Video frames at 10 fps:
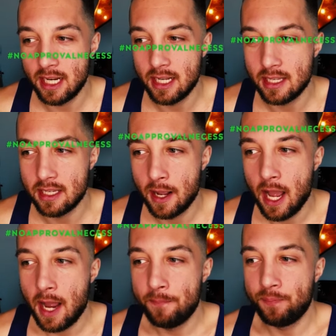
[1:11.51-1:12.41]
It's
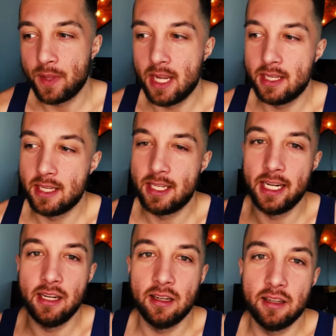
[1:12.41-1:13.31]
a
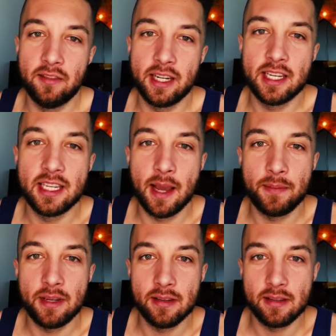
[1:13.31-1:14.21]
signal of
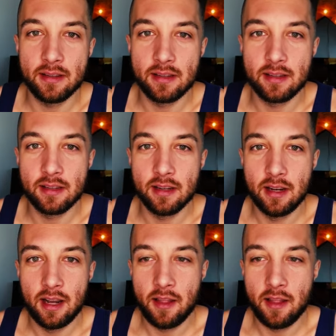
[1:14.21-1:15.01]
acceptance